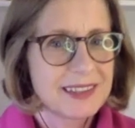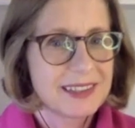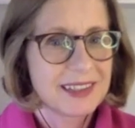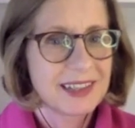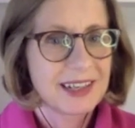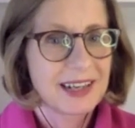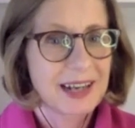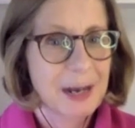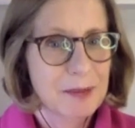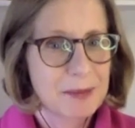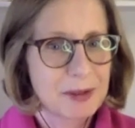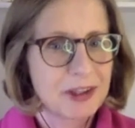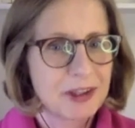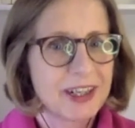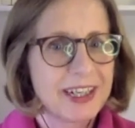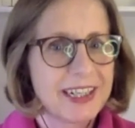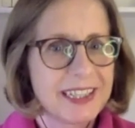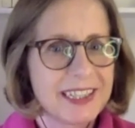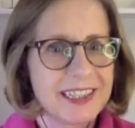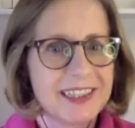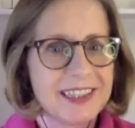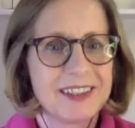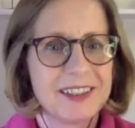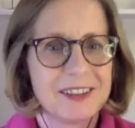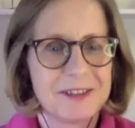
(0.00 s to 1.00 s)

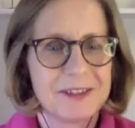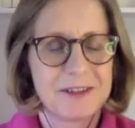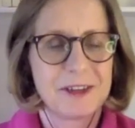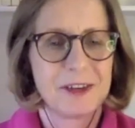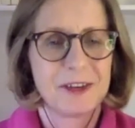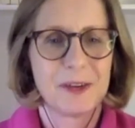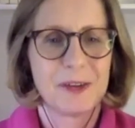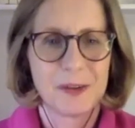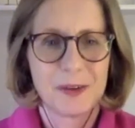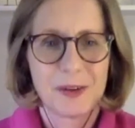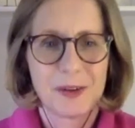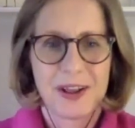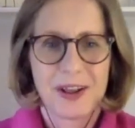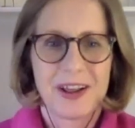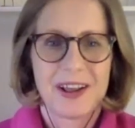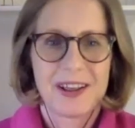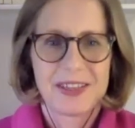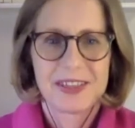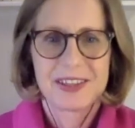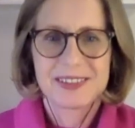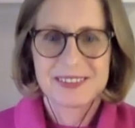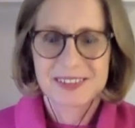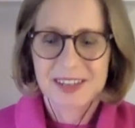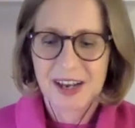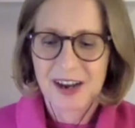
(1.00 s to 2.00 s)
clamoring for
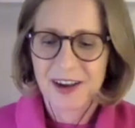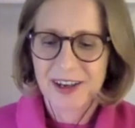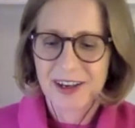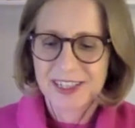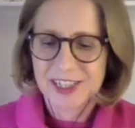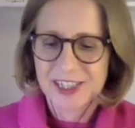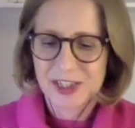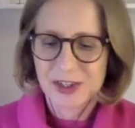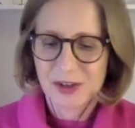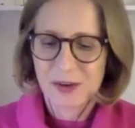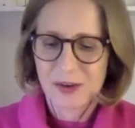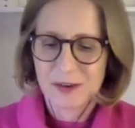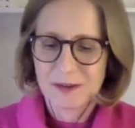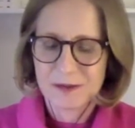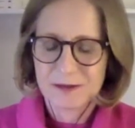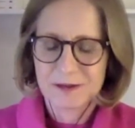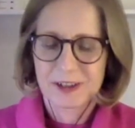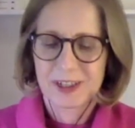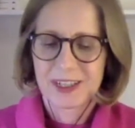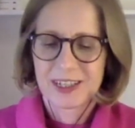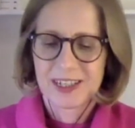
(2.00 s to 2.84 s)
this kind of